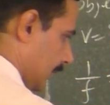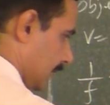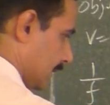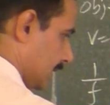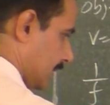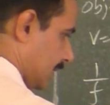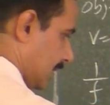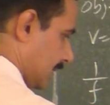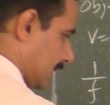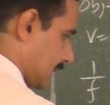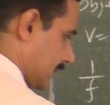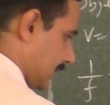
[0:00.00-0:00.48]

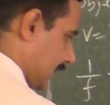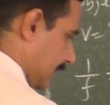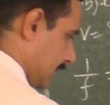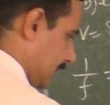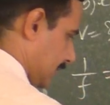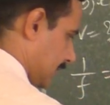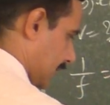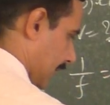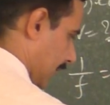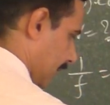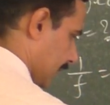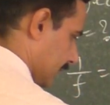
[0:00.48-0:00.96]
6
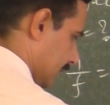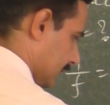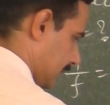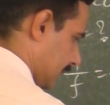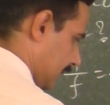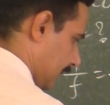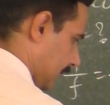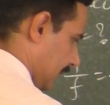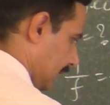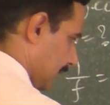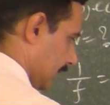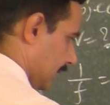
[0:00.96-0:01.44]
3s are
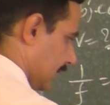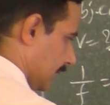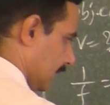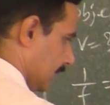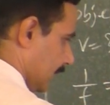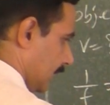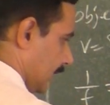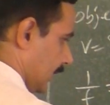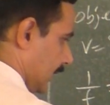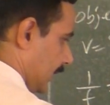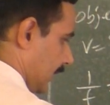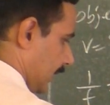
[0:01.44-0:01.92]
3.
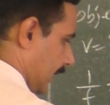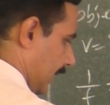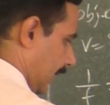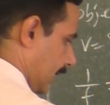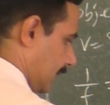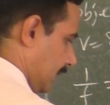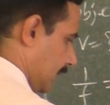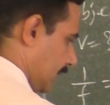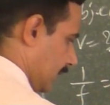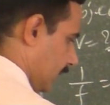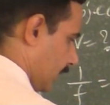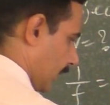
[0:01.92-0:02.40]

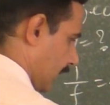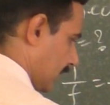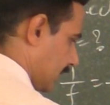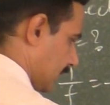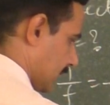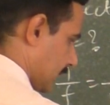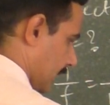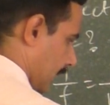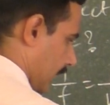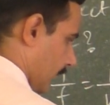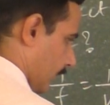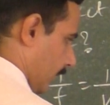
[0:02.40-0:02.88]
18
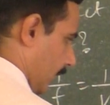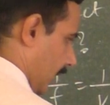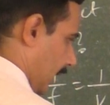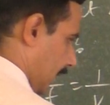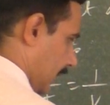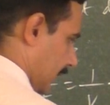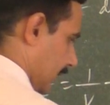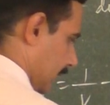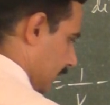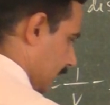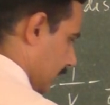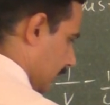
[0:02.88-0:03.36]
1s are
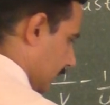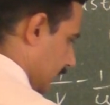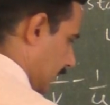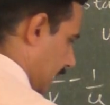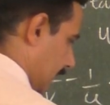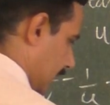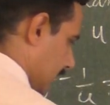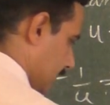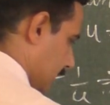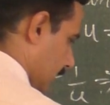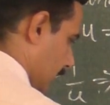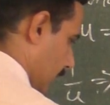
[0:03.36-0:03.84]
1.
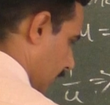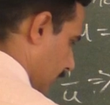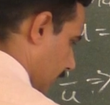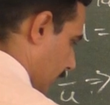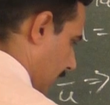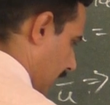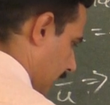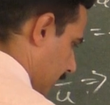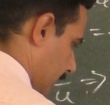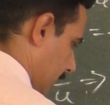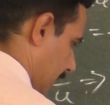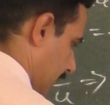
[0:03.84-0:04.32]
That is equal to
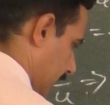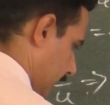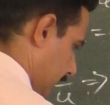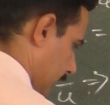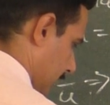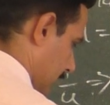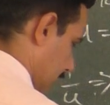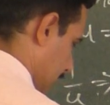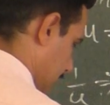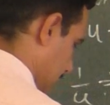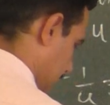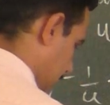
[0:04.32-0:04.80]
1 by
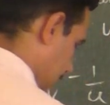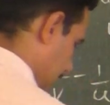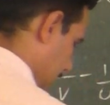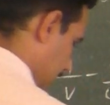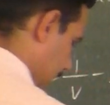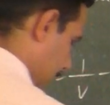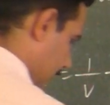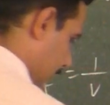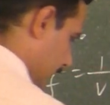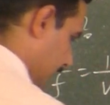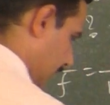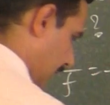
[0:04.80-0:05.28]
V.
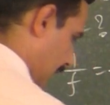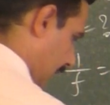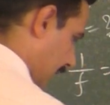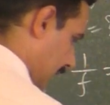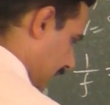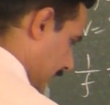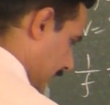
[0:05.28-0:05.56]
That